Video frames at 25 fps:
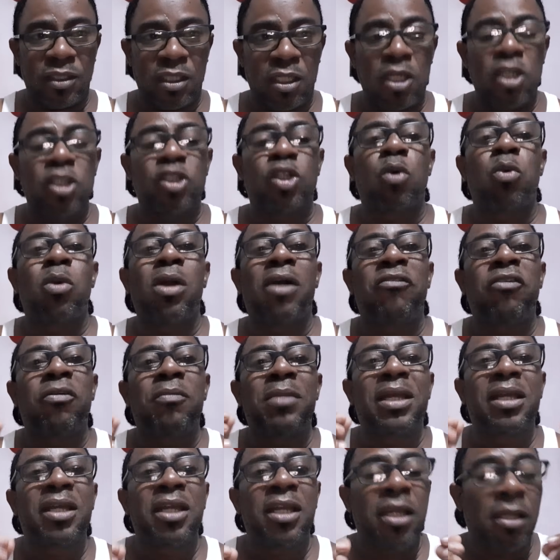So we have to
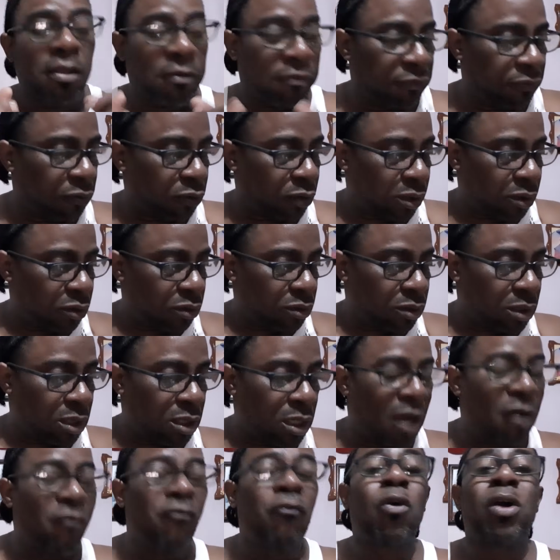be careful
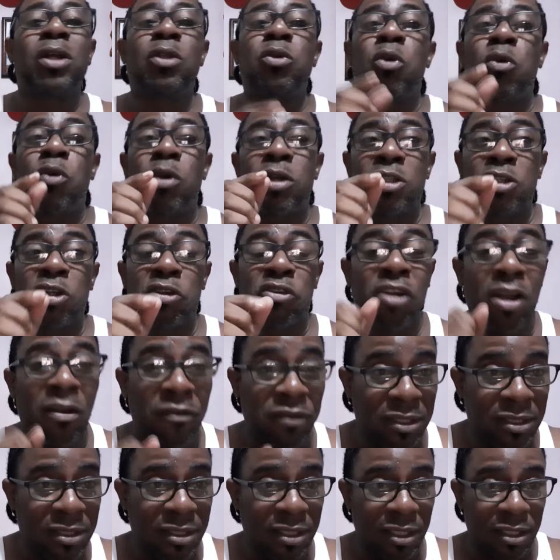of what we're going to
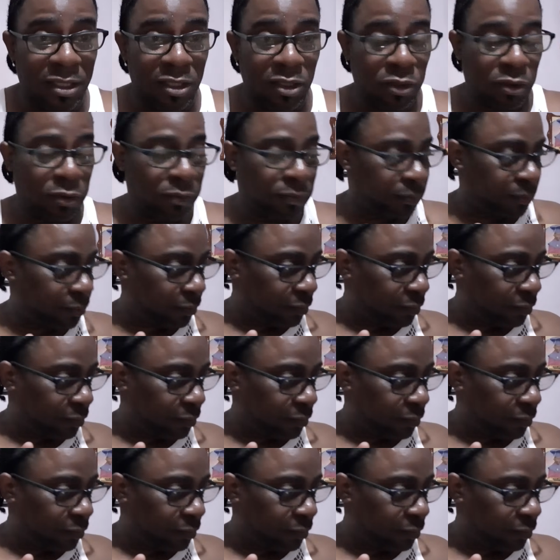gravitate to.